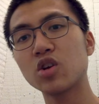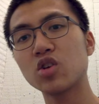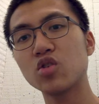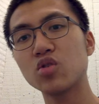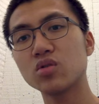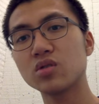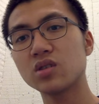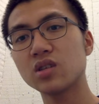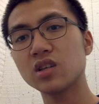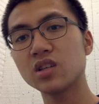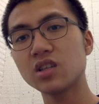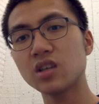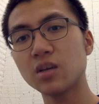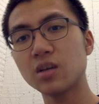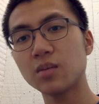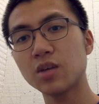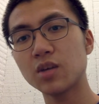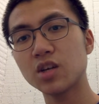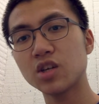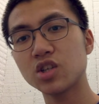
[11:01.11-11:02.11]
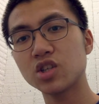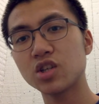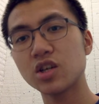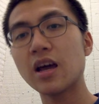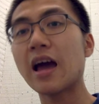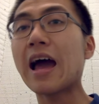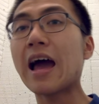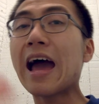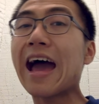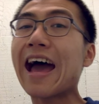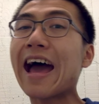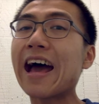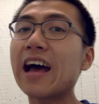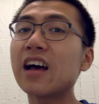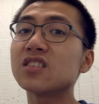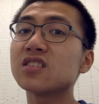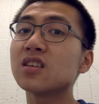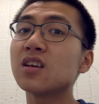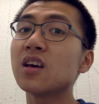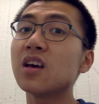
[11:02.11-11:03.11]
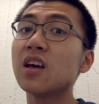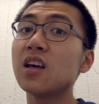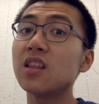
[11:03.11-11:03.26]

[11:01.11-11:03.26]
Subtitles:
to use this image as